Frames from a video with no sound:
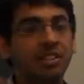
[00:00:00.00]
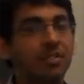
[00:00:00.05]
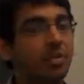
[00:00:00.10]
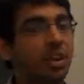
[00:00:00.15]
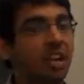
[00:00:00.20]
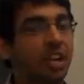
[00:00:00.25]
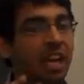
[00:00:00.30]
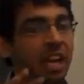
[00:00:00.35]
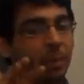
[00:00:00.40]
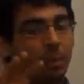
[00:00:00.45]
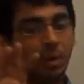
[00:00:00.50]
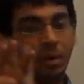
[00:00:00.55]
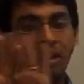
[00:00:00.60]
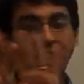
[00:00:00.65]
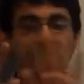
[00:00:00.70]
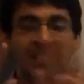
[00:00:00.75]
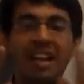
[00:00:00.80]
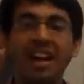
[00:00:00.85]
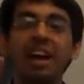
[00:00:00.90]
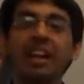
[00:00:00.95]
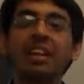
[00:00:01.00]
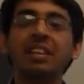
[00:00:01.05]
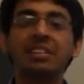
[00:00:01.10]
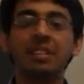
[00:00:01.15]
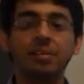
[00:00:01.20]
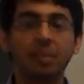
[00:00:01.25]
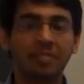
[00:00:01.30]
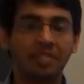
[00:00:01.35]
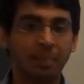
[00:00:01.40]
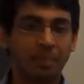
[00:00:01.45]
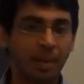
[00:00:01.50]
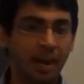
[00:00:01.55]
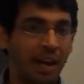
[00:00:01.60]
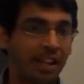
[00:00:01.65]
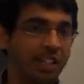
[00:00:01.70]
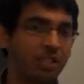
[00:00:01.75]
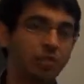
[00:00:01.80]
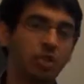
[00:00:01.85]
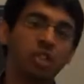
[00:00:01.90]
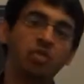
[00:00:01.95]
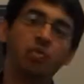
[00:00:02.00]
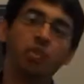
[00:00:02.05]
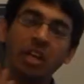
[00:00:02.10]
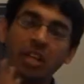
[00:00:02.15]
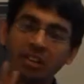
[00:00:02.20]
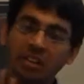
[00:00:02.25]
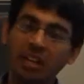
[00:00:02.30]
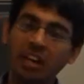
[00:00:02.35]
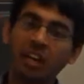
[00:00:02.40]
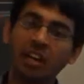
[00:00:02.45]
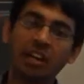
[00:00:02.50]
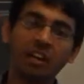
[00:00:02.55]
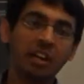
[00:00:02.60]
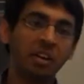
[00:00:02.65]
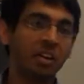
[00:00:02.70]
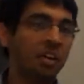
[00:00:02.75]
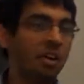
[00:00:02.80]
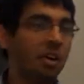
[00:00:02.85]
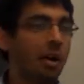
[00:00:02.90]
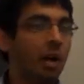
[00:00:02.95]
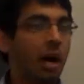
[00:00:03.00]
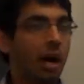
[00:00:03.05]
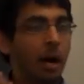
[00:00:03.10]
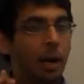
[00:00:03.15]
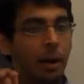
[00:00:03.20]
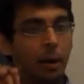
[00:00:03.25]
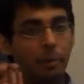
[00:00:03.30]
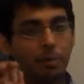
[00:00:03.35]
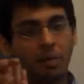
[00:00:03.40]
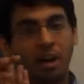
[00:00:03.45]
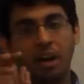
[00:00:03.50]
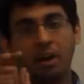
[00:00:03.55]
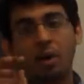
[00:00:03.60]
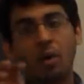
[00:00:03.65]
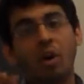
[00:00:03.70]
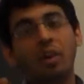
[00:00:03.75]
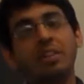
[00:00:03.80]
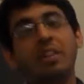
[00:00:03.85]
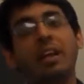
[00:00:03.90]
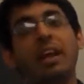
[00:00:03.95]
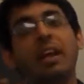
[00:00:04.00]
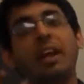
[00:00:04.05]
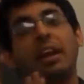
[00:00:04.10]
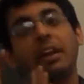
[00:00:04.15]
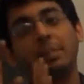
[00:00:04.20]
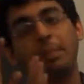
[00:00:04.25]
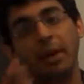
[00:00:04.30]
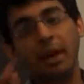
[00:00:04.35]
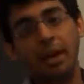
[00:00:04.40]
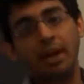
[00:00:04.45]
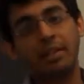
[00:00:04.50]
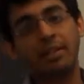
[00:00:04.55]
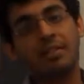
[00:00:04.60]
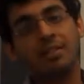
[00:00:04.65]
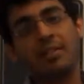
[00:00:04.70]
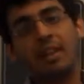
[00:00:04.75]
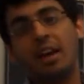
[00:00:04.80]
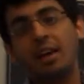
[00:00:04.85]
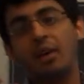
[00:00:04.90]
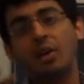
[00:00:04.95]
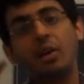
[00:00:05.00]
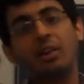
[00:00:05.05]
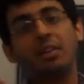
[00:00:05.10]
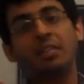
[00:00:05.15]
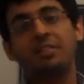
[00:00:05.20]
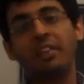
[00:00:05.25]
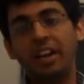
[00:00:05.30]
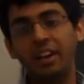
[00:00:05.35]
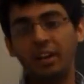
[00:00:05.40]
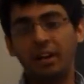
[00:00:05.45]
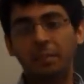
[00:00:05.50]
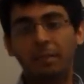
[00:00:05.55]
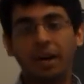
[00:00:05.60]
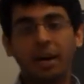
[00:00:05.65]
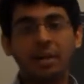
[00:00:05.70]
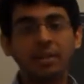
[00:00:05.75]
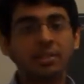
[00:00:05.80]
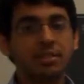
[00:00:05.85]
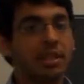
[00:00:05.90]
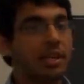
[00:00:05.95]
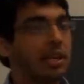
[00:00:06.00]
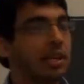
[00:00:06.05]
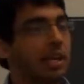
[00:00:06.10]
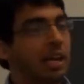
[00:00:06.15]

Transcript: We keep on discarding some of the paths which we think are not the correct paths, are not the final paths,